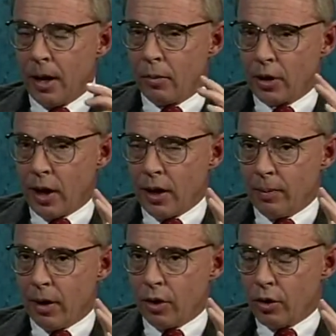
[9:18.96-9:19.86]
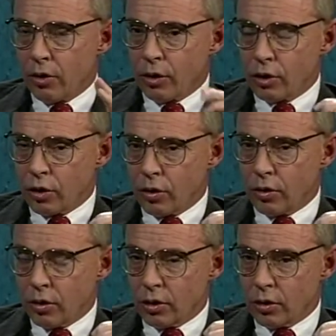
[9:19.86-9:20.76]
We're talking about all those
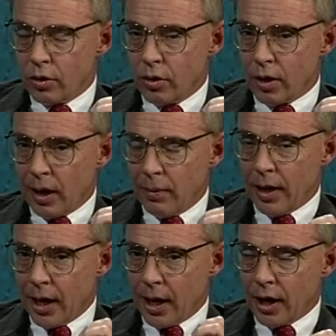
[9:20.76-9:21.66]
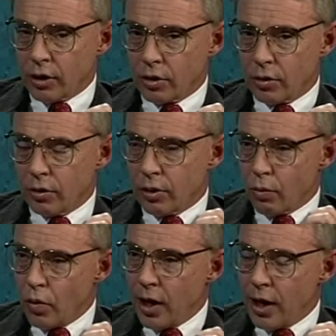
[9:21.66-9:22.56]
students who are coming out of high school that
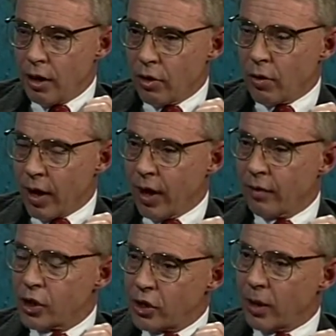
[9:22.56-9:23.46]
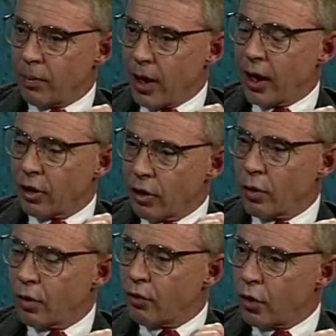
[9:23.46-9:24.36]
really don't have a set plan to go
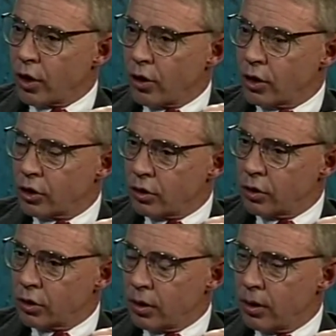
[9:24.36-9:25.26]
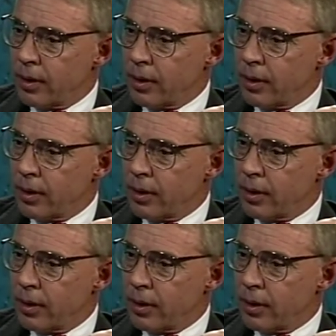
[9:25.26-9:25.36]
to a four-year institution.